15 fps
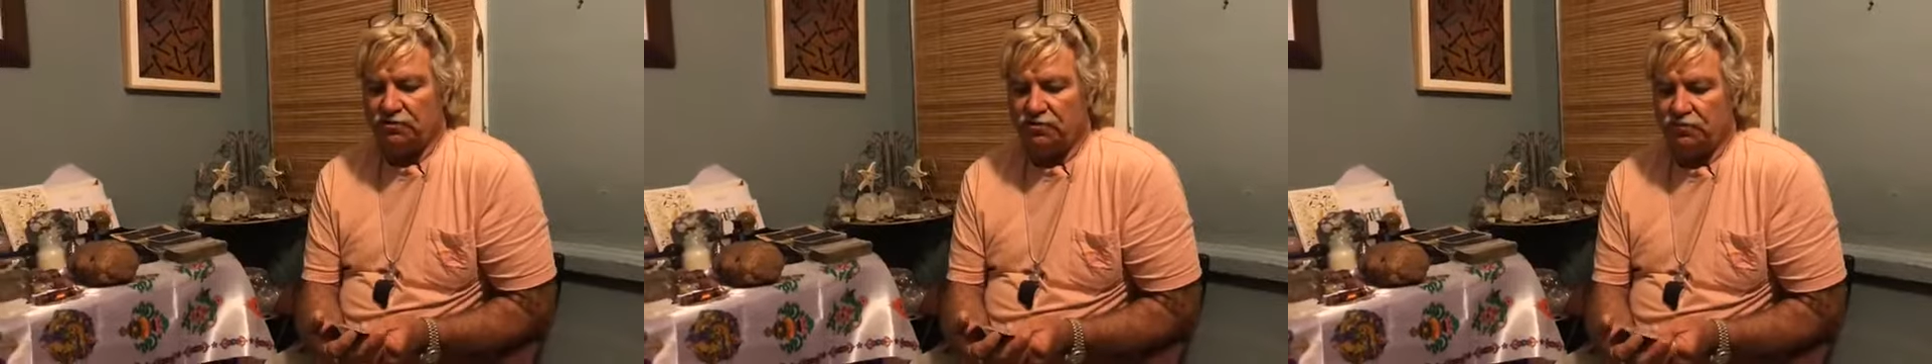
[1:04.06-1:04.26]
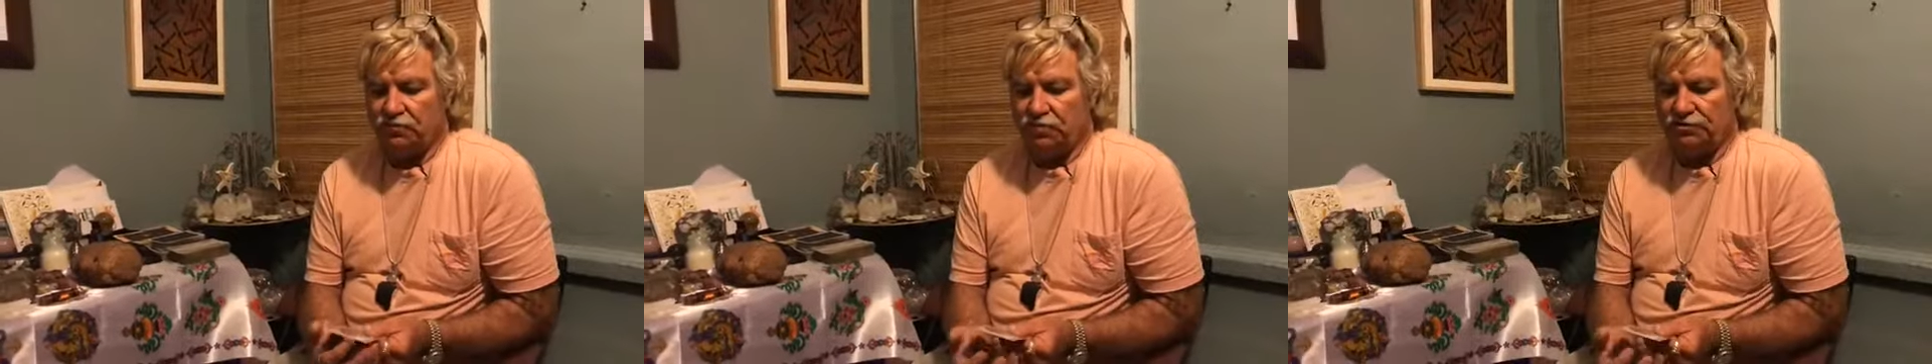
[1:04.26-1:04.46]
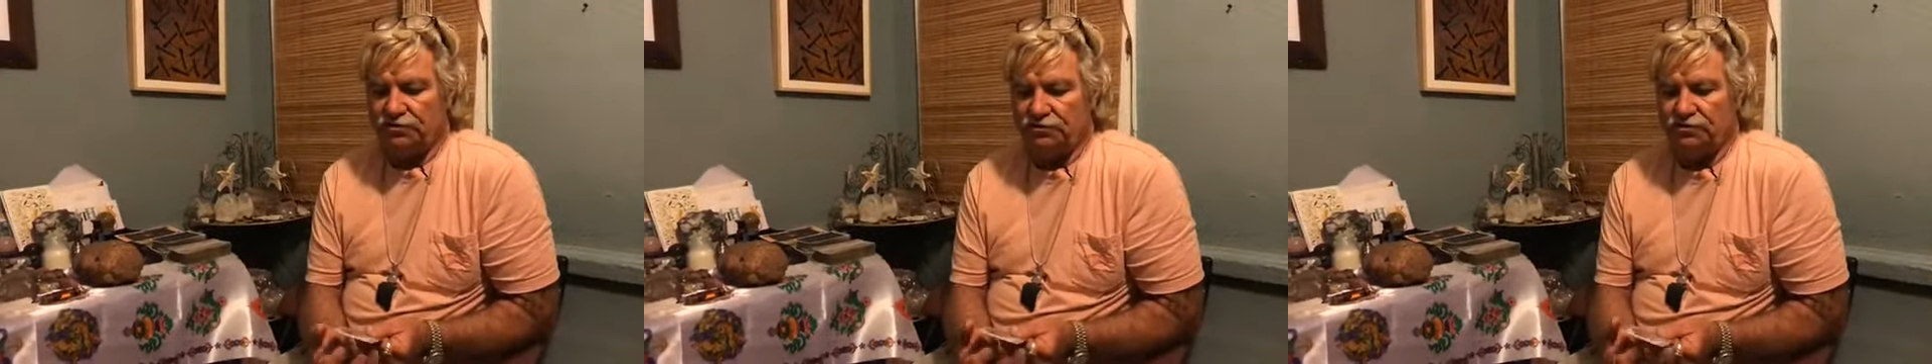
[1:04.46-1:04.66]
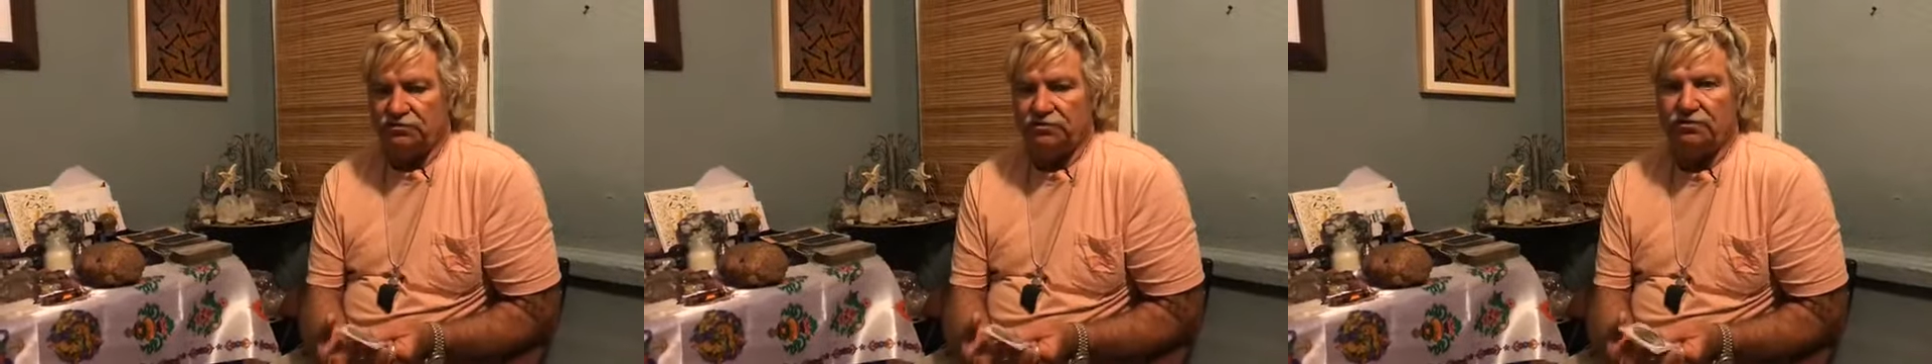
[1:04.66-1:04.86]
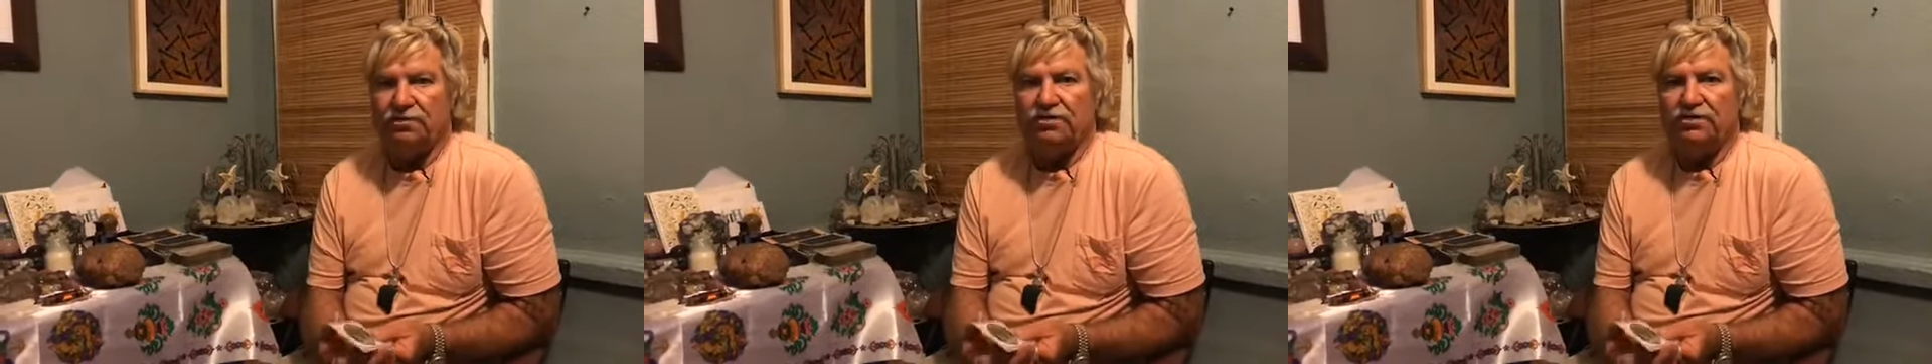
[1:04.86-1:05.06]
whether
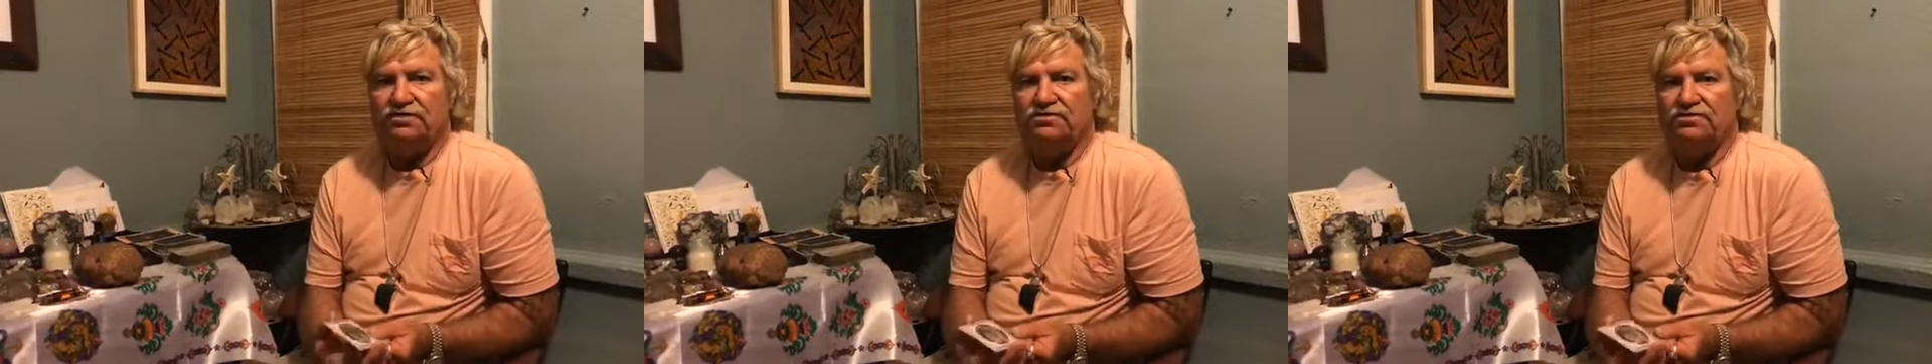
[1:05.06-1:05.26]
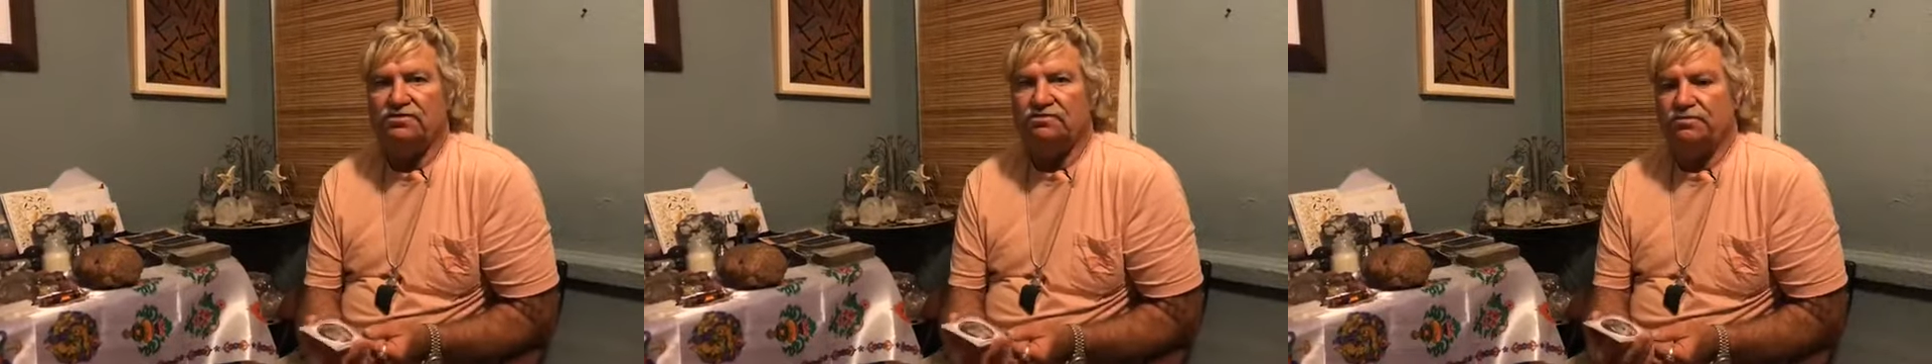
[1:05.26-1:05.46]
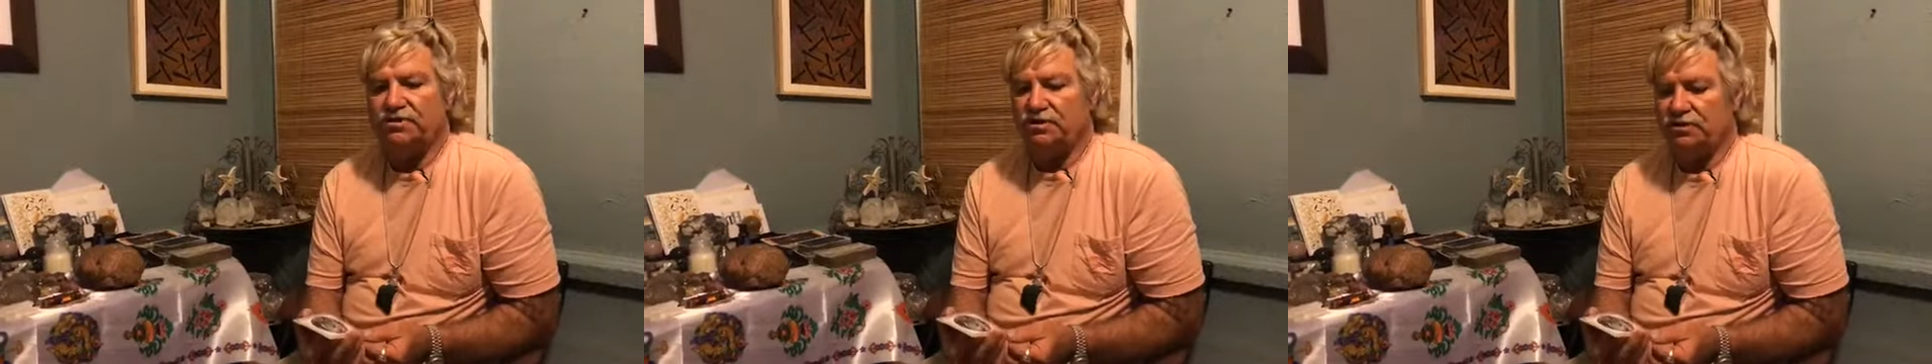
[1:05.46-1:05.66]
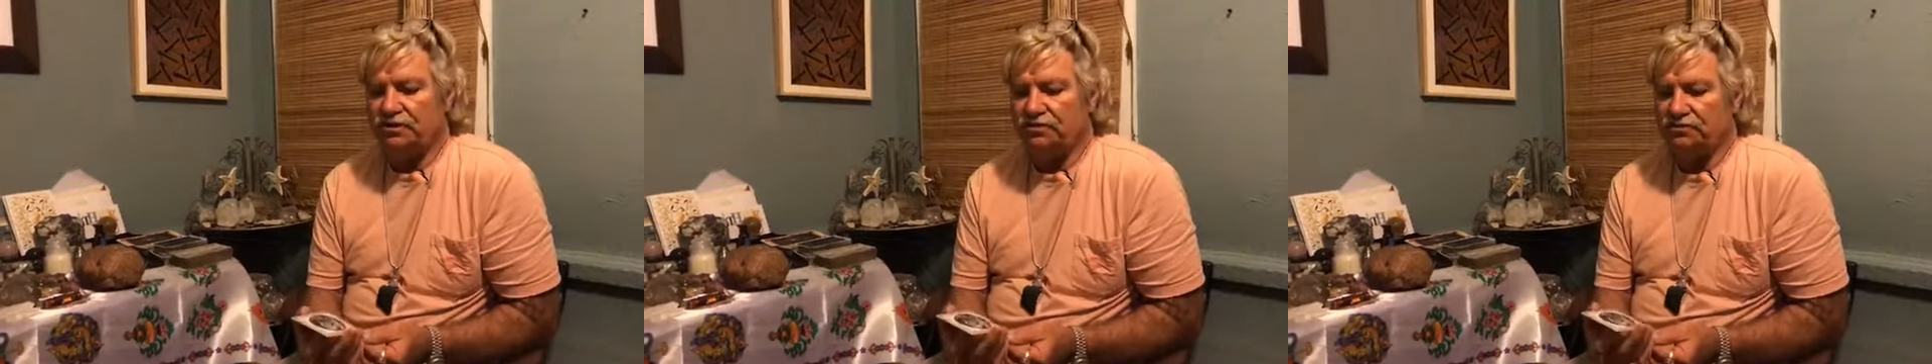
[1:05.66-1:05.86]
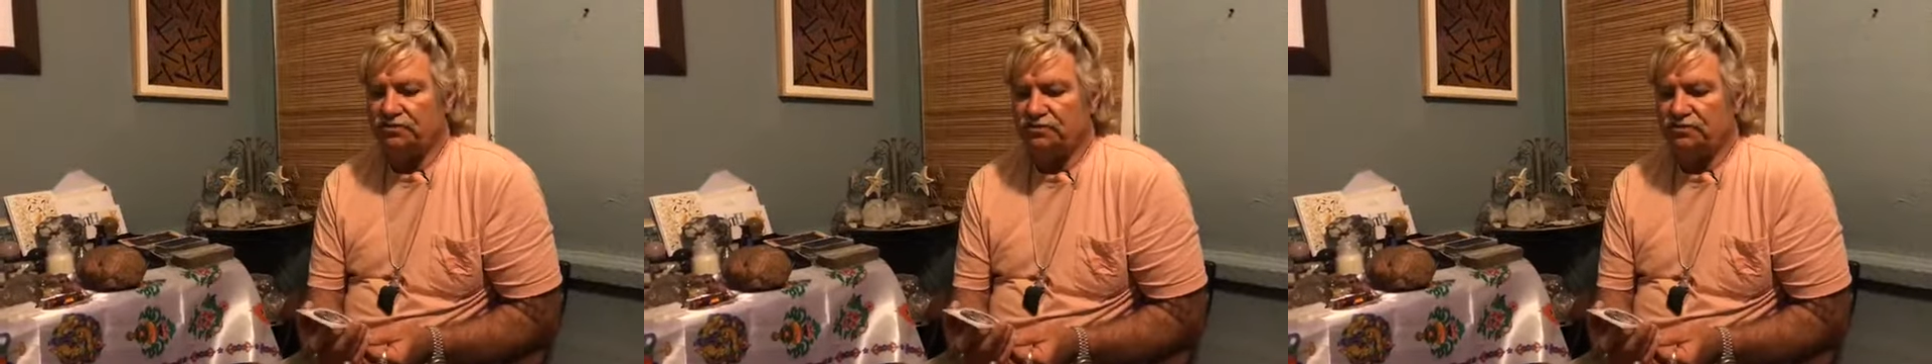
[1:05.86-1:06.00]
somebody else